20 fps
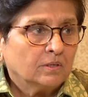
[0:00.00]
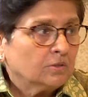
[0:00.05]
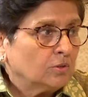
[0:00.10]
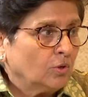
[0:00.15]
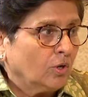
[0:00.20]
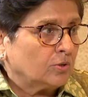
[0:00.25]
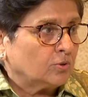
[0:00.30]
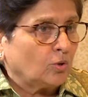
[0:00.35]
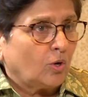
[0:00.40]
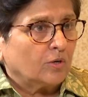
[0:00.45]

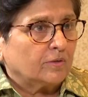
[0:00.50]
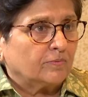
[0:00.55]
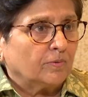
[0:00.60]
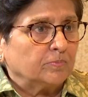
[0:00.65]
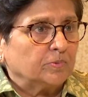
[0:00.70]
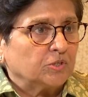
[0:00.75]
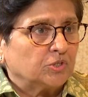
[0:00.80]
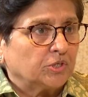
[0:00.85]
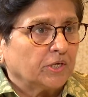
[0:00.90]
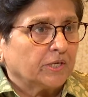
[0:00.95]
Not talk from
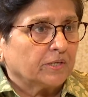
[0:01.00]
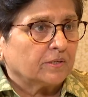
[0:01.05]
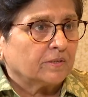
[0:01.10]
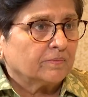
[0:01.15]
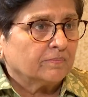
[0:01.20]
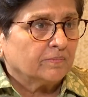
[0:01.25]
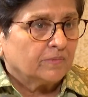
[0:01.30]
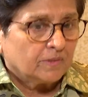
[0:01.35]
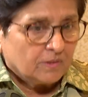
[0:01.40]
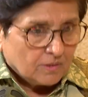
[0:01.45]
the chair.
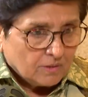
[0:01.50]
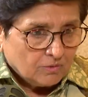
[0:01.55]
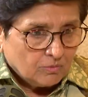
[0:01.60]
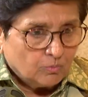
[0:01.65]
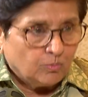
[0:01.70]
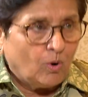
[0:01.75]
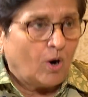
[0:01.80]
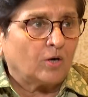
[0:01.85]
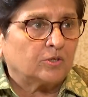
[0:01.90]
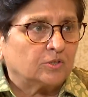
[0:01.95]

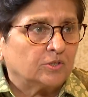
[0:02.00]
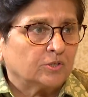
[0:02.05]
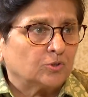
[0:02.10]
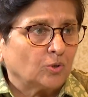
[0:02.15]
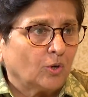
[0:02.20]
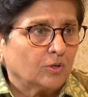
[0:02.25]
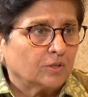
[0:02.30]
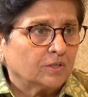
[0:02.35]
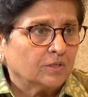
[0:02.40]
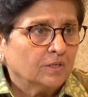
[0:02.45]
Walk the
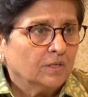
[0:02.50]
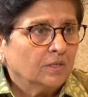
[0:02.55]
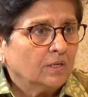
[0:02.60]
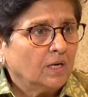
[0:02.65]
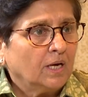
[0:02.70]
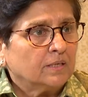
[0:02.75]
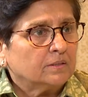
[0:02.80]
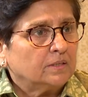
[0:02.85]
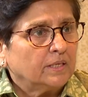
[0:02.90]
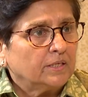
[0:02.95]
talk.
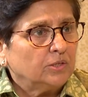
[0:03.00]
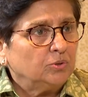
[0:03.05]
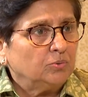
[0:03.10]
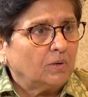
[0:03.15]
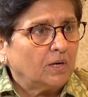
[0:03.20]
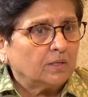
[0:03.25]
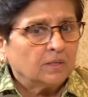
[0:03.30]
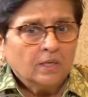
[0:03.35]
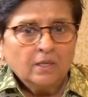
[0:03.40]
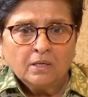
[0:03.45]
And there you
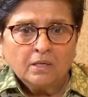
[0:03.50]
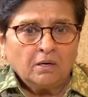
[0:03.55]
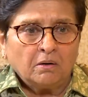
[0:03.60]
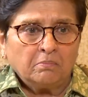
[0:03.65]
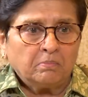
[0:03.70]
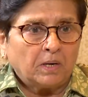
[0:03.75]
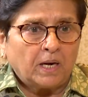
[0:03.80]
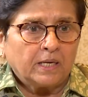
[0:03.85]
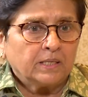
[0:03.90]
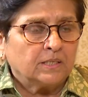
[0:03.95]
are.
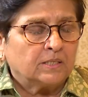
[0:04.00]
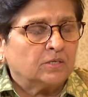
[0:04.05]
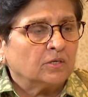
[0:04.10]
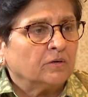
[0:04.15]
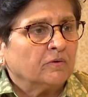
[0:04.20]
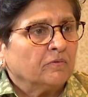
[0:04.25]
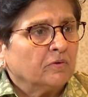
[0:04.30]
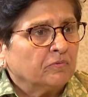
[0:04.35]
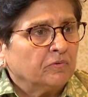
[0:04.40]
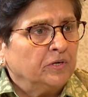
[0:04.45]
It
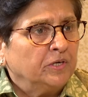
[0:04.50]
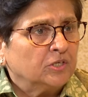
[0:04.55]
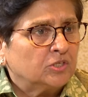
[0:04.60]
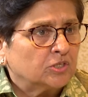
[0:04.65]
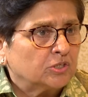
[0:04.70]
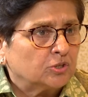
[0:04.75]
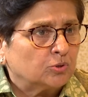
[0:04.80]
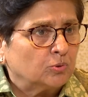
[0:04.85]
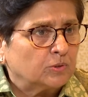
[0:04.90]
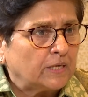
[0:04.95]

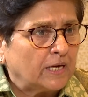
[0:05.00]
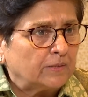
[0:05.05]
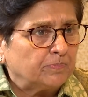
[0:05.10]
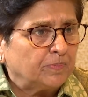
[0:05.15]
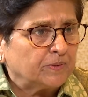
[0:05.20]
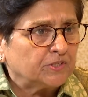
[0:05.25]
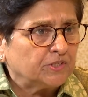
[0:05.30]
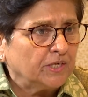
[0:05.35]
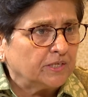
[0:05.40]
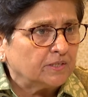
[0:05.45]
finishes to
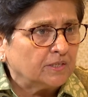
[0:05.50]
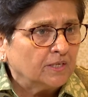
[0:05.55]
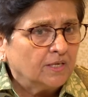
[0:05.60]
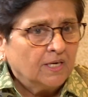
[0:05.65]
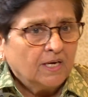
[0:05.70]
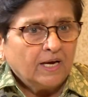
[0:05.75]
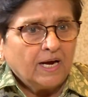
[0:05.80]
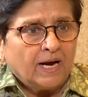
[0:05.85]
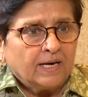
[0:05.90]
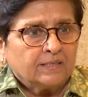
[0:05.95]
10%.
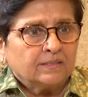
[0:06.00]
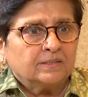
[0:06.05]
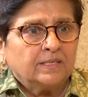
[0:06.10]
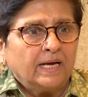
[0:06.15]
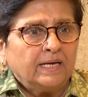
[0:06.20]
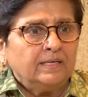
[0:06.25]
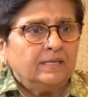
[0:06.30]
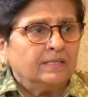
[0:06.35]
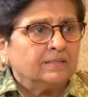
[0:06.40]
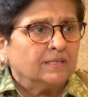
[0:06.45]
And
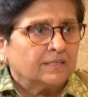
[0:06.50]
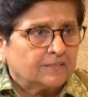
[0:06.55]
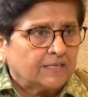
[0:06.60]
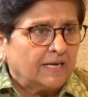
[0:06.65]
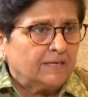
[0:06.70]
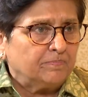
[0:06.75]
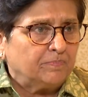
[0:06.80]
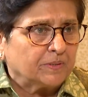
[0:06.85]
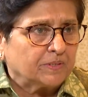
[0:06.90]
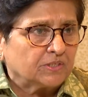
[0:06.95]
then in the
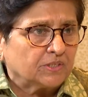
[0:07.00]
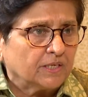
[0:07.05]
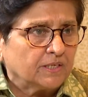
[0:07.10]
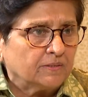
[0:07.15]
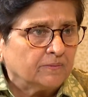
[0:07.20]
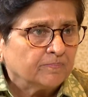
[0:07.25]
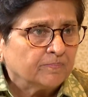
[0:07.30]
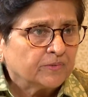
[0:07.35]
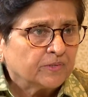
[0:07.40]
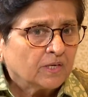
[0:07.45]
10%,
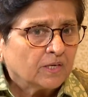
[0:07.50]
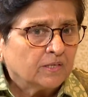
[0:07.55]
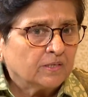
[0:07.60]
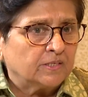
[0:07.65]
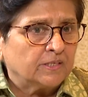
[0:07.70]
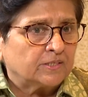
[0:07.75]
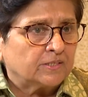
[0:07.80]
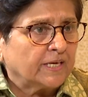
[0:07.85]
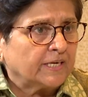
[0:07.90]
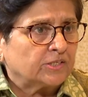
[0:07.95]

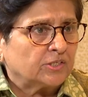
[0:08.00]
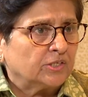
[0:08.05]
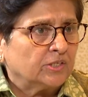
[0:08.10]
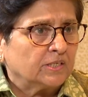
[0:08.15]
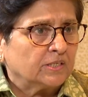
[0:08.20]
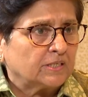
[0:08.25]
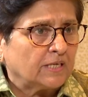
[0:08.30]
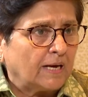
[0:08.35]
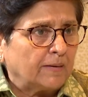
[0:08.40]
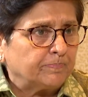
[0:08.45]
detection
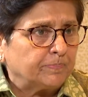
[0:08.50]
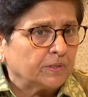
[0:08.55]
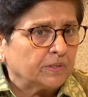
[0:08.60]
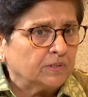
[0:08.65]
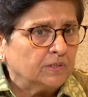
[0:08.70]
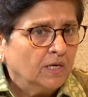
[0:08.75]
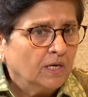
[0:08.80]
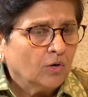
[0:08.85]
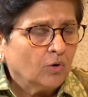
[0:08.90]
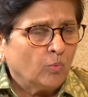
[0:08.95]
has
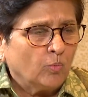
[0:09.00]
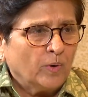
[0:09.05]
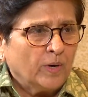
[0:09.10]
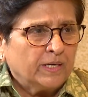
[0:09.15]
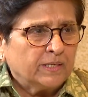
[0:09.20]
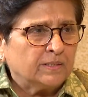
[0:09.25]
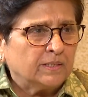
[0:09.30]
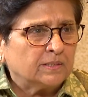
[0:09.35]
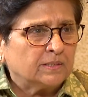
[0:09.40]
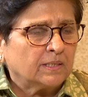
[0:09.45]
happened
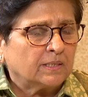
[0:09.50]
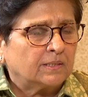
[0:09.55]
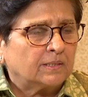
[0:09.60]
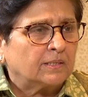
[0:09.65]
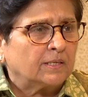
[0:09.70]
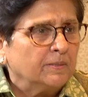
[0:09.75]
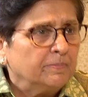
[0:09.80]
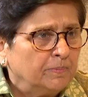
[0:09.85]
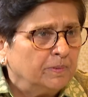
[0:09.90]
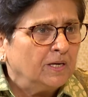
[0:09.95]
where there's a
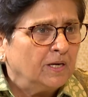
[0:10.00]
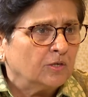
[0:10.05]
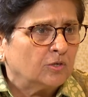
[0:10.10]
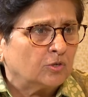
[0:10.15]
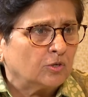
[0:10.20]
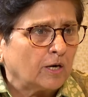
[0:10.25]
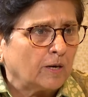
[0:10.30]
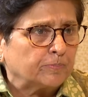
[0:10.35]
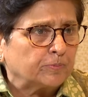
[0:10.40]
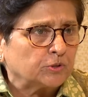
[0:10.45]
criminal
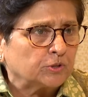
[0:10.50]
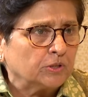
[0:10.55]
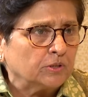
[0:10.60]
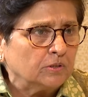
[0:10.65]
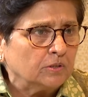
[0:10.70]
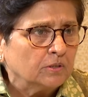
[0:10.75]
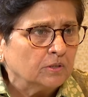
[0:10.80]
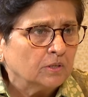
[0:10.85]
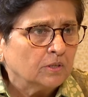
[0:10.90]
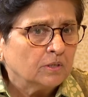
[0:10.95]
corruption,
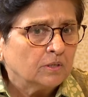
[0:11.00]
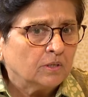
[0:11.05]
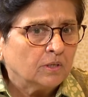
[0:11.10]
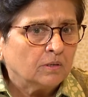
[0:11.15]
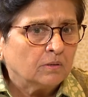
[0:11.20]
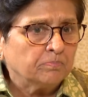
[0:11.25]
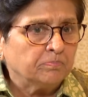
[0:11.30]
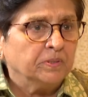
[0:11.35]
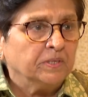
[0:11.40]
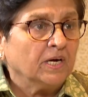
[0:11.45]

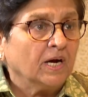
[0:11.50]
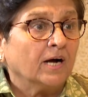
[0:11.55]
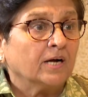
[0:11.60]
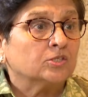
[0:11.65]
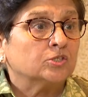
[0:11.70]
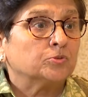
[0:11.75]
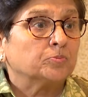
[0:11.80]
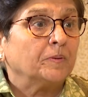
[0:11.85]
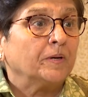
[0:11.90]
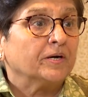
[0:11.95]
be
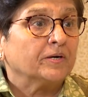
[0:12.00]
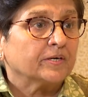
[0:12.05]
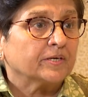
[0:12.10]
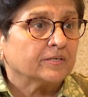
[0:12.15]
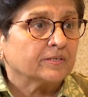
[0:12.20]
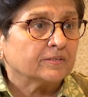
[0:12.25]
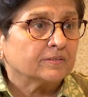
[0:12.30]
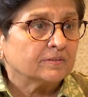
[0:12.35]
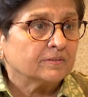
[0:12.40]
unsparing.